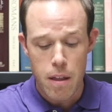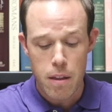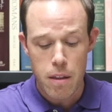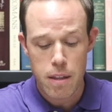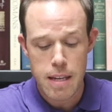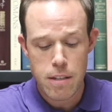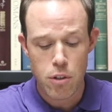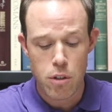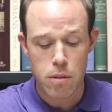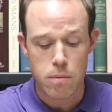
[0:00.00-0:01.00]
These
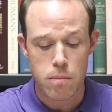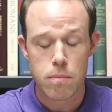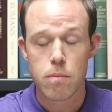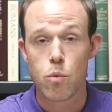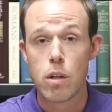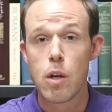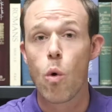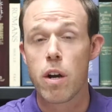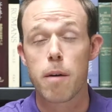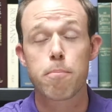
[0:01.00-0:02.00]
are really
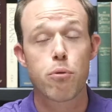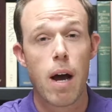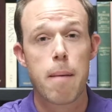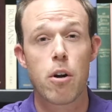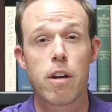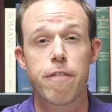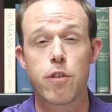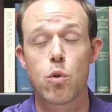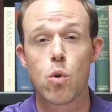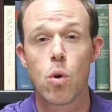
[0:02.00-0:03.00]
one of the primary
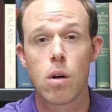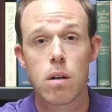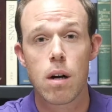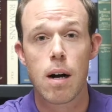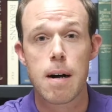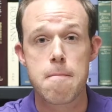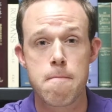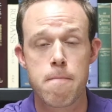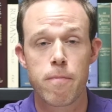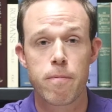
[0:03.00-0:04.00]
fuel
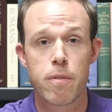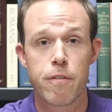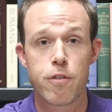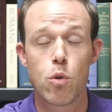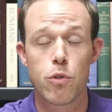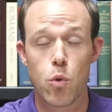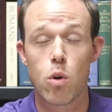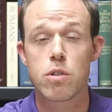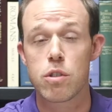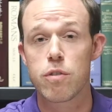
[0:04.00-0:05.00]

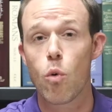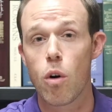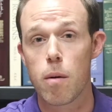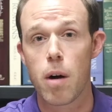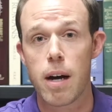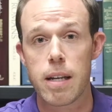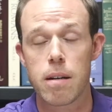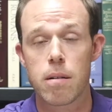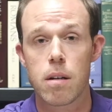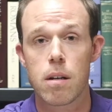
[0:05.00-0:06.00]
sources for our
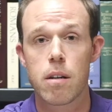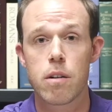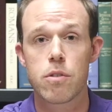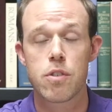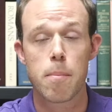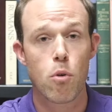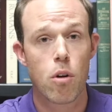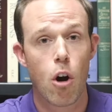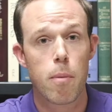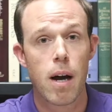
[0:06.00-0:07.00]
body. There's simple
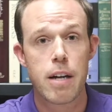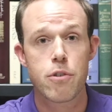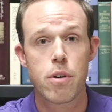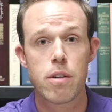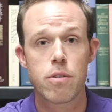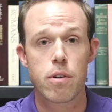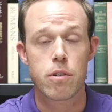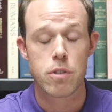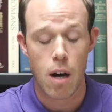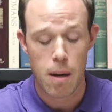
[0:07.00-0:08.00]
carbohydrates,
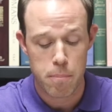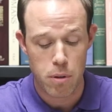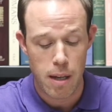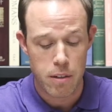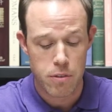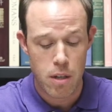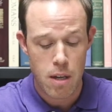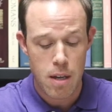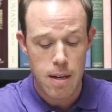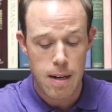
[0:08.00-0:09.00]
there's complex.
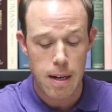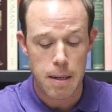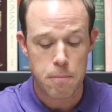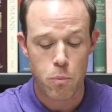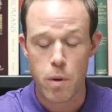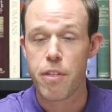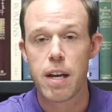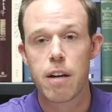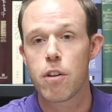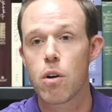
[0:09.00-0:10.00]
We
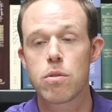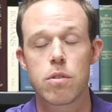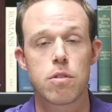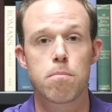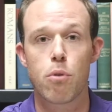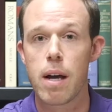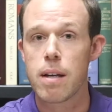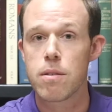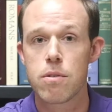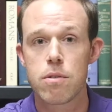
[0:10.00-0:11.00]
think of those as
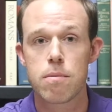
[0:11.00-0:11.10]
breads,